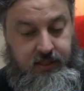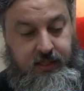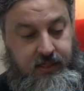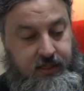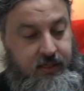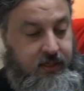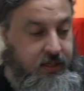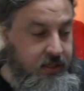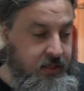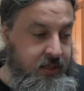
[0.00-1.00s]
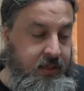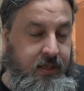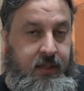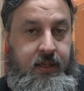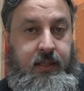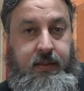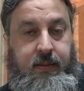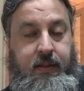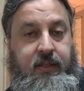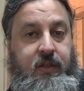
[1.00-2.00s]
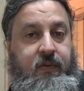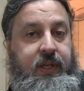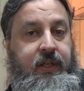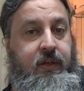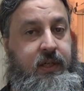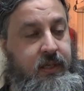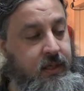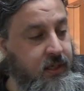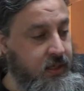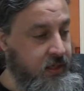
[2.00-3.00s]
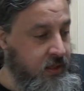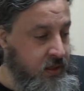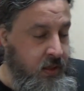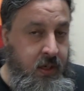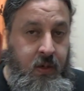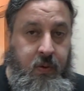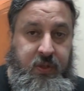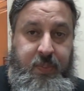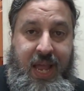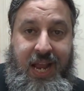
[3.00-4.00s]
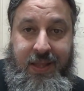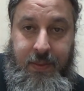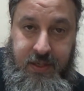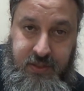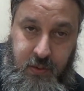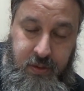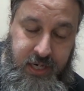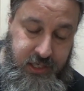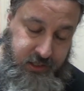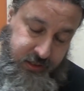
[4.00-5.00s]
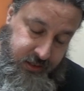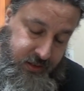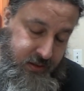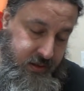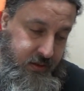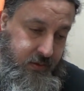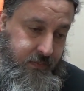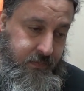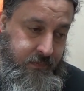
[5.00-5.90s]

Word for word: uh, the Soviet Union was back in the Stone Ages. You know,